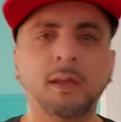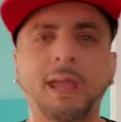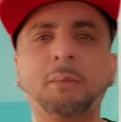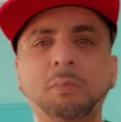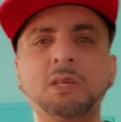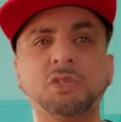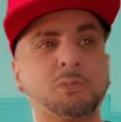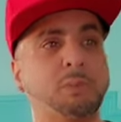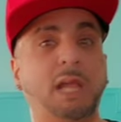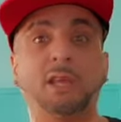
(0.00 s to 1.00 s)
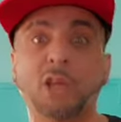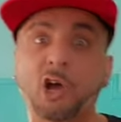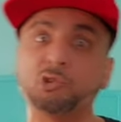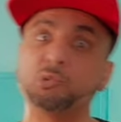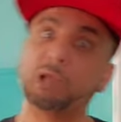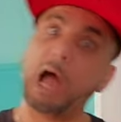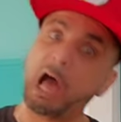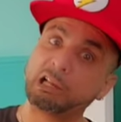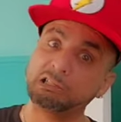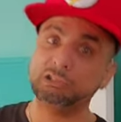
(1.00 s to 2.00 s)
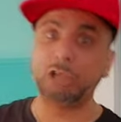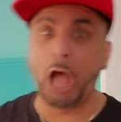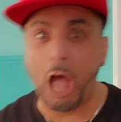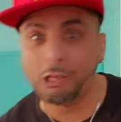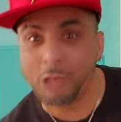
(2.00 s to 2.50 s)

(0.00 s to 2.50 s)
And me just be like, yo, you got it, son,